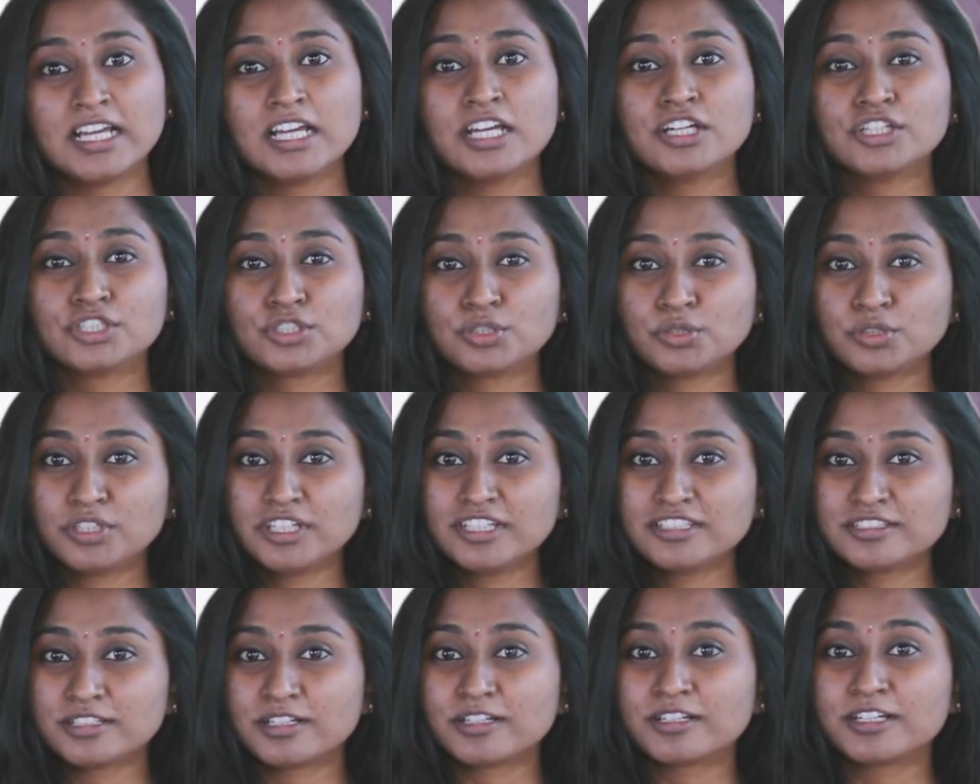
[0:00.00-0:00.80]

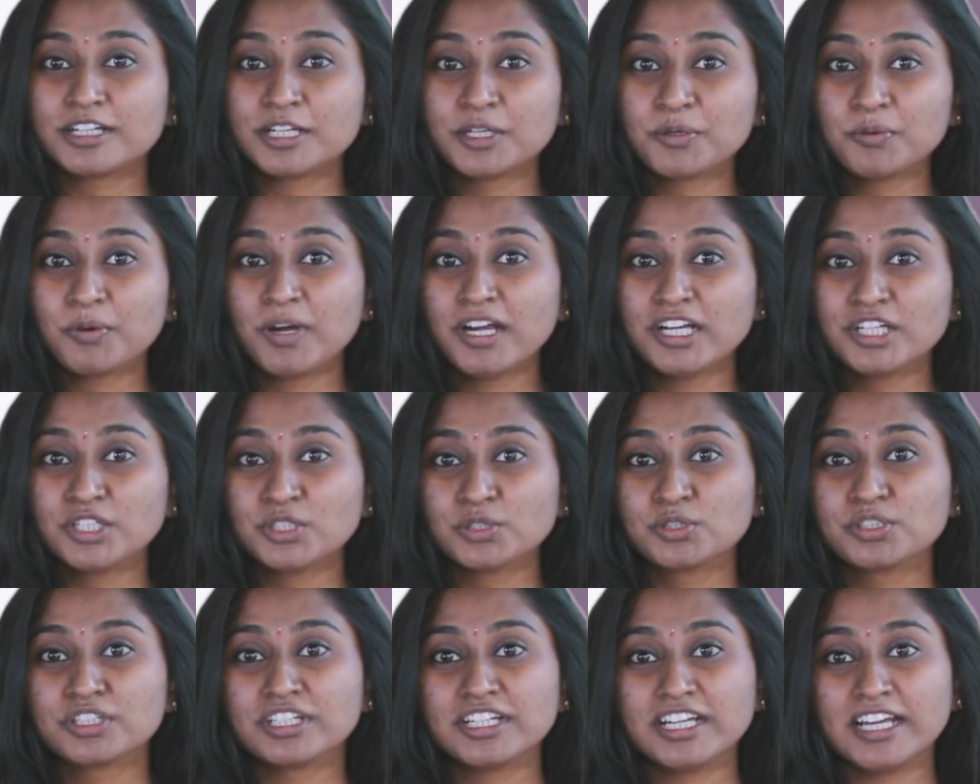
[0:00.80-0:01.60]
Students are required to
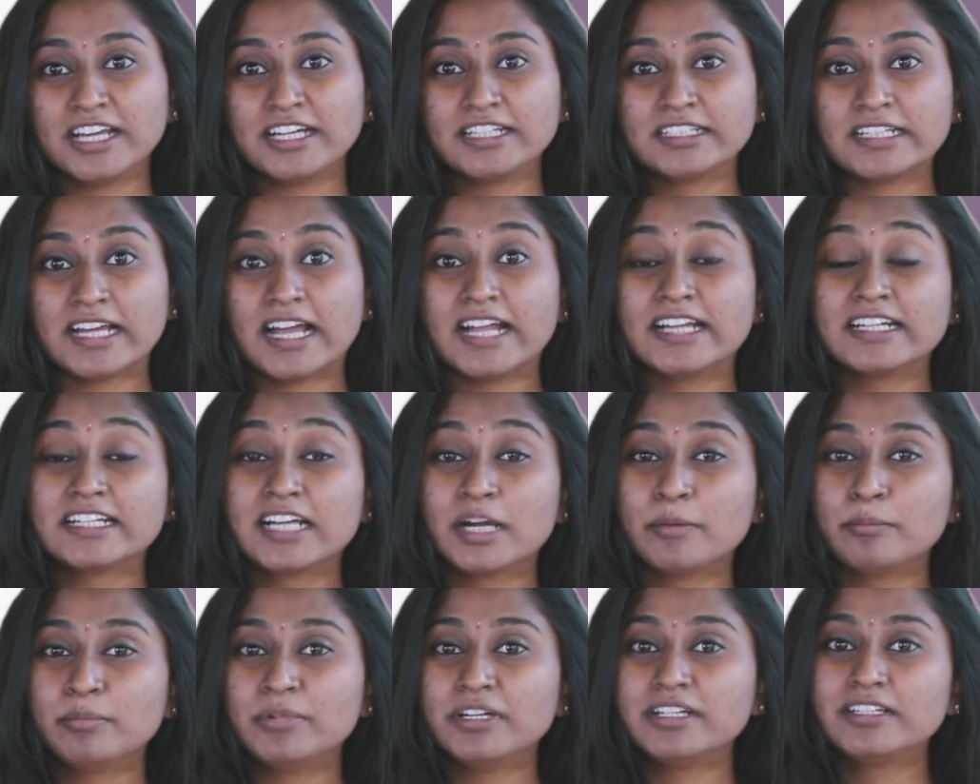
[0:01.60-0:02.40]
create and
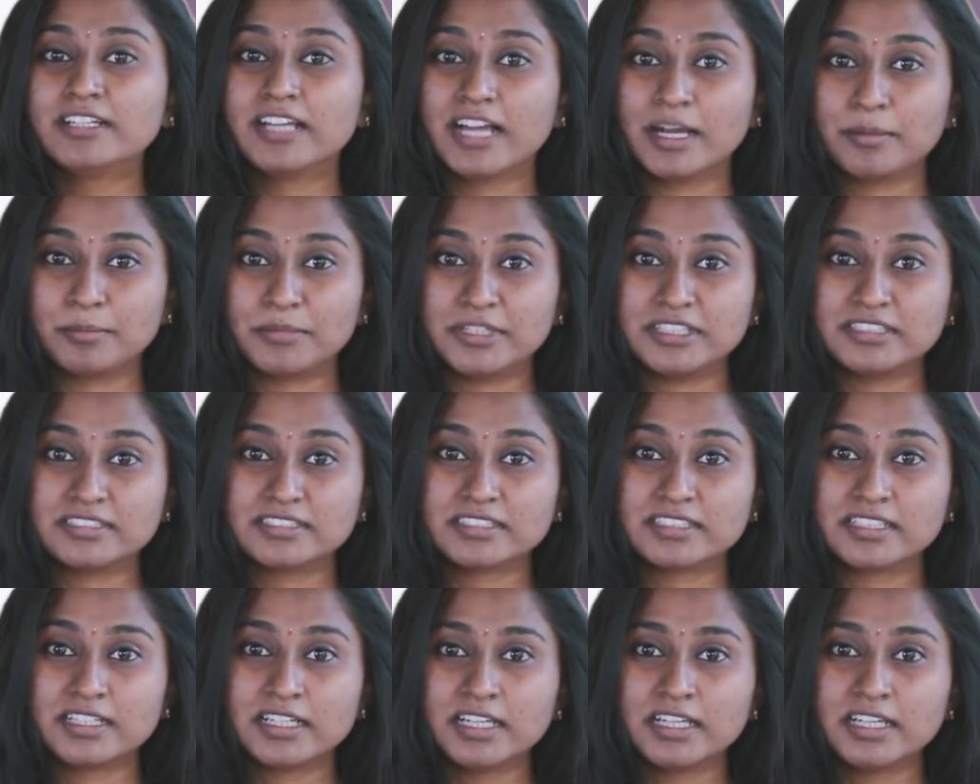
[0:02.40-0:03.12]
complete garments.